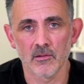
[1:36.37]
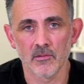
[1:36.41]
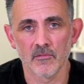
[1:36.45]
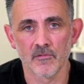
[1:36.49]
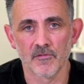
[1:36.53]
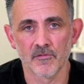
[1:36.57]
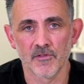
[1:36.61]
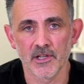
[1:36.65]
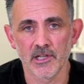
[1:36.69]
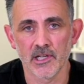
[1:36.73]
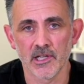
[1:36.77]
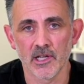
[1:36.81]

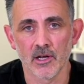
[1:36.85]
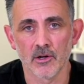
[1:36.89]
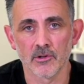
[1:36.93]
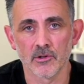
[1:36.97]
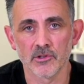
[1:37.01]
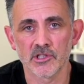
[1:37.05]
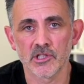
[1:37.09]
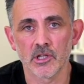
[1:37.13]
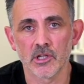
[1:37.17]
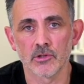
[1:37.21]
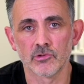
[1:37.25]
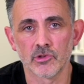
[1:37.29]

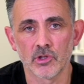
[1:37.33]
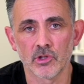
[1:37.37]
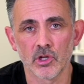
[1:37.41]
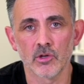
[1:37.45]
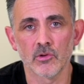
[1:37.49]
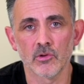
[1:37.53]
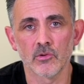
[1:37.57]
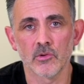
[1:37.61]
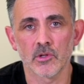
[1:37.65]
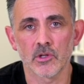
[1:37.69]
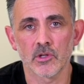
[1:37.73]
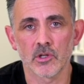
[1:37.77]
video, so
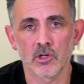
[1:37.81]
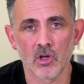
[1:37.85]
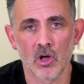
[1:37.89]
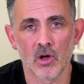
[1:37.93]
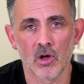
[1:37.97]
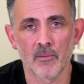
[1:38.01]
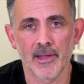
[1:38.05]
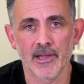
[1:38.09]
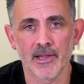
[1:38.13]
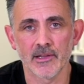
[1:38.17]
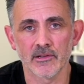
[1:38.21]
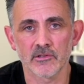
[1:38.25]
do
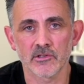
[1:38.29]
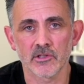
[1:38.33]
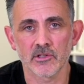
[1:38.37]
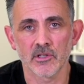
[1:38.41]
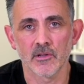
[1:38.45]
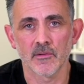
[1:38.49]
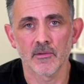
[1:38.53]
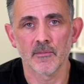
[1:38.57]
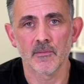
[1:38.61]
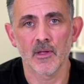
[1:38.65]
comment